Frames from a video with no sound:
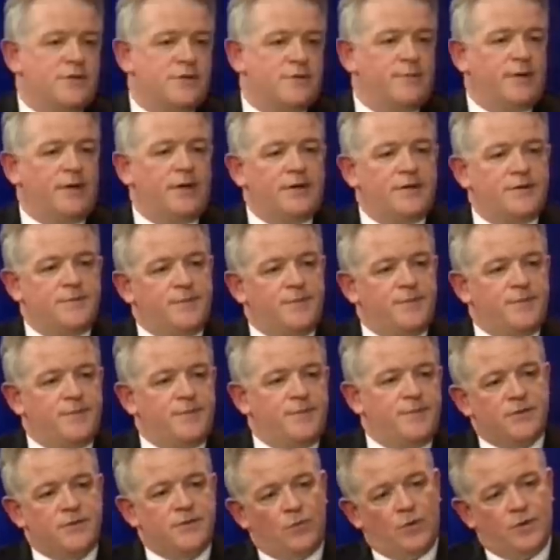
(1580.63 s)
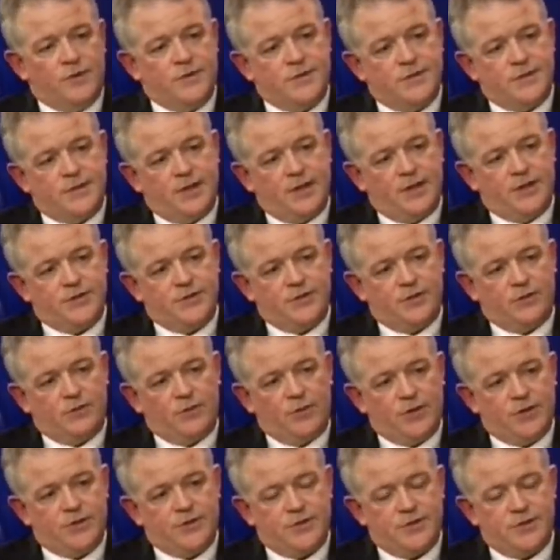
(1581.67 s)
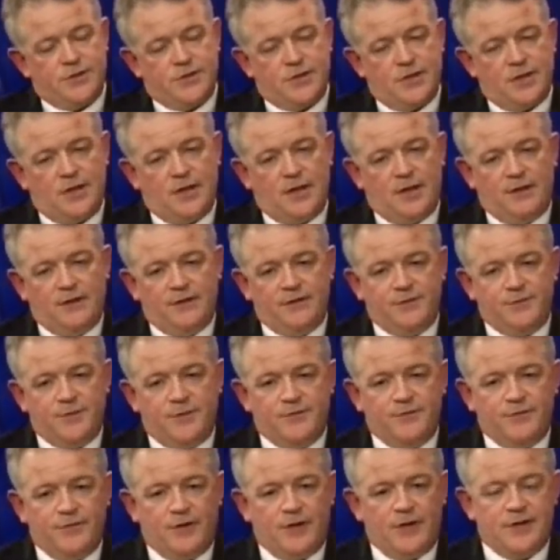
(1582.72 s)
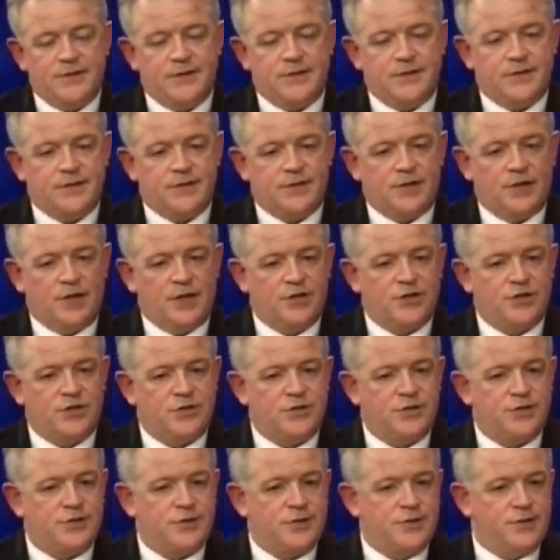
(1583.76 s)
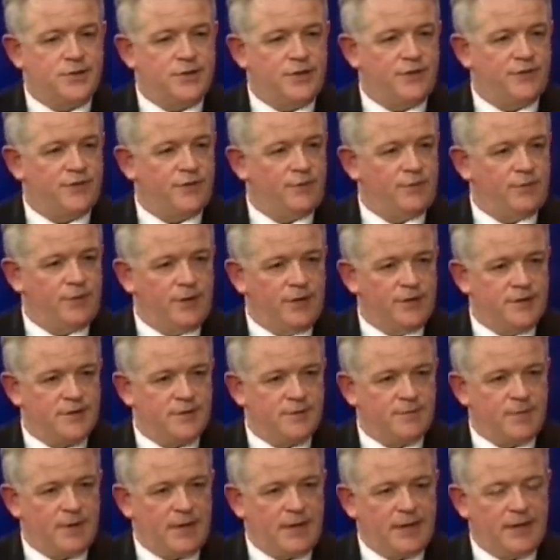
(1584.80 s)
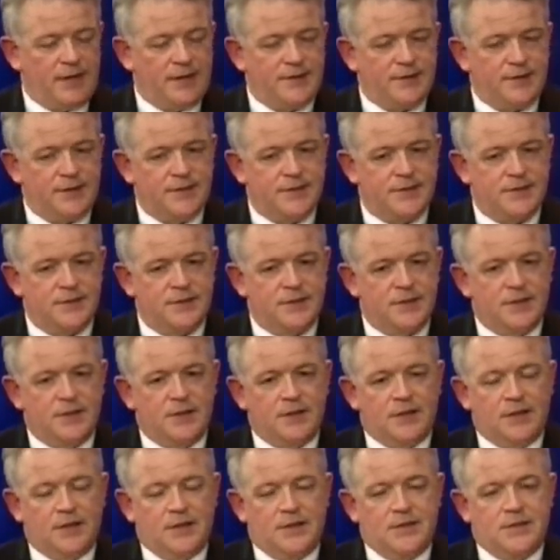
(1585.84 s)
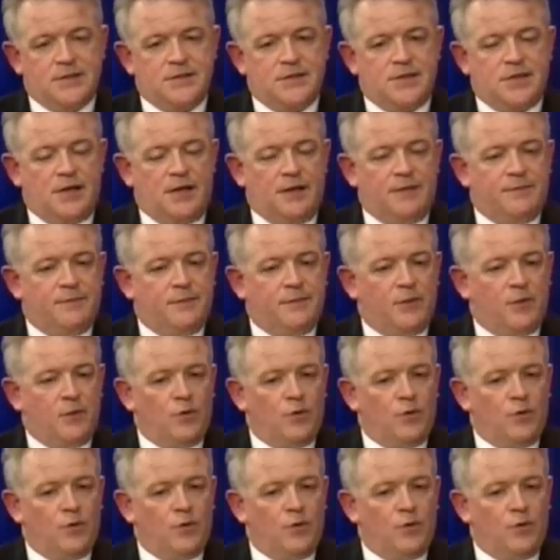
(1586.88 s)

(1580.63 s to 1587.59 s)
I mean, it depends at what stage the questions are. There's been various discussions in different municipalities. Some